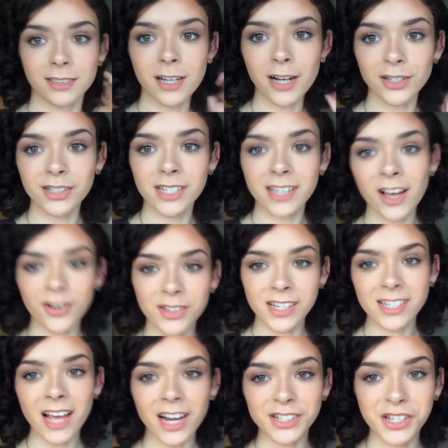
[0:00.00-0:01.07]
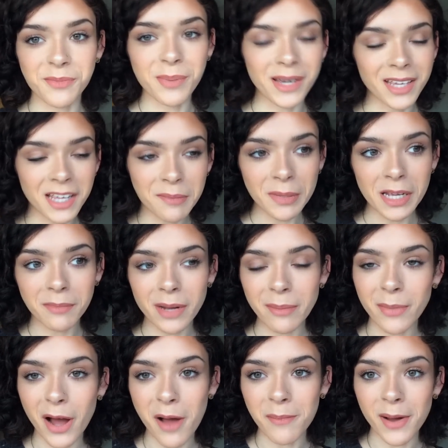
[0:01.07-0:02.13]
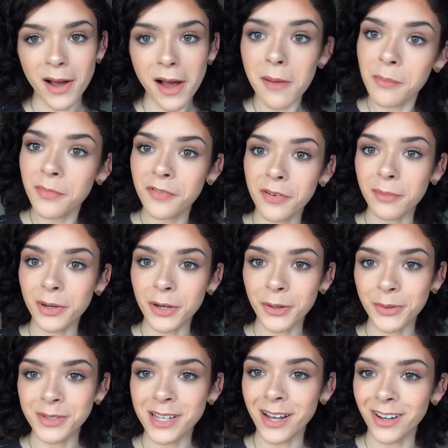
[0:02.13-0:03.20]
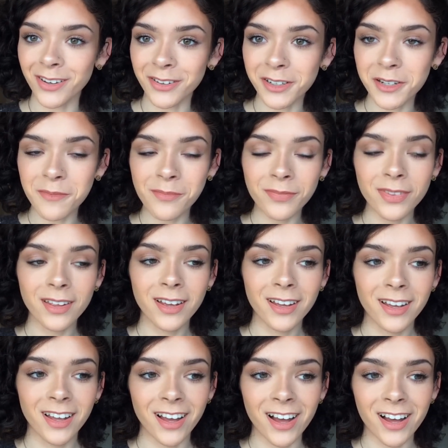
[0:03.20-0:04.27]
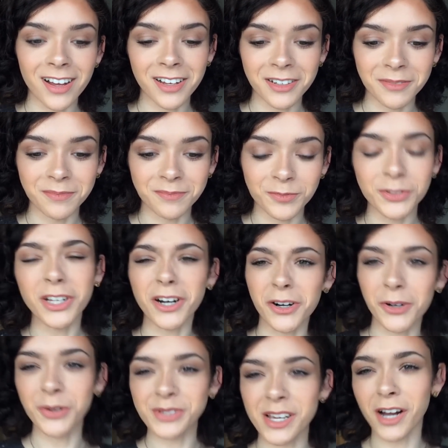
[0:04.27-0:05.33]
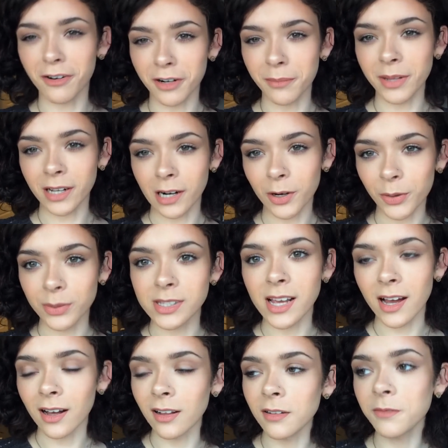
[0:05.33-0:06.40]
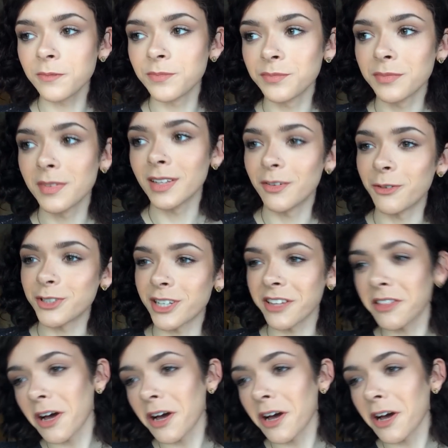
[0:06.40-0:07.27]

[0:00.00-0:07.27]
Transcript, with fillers: Dr. Zukowski's actually picking me and my mom up from our hotel room. Um, well, not our hotel room, like our hotel, which I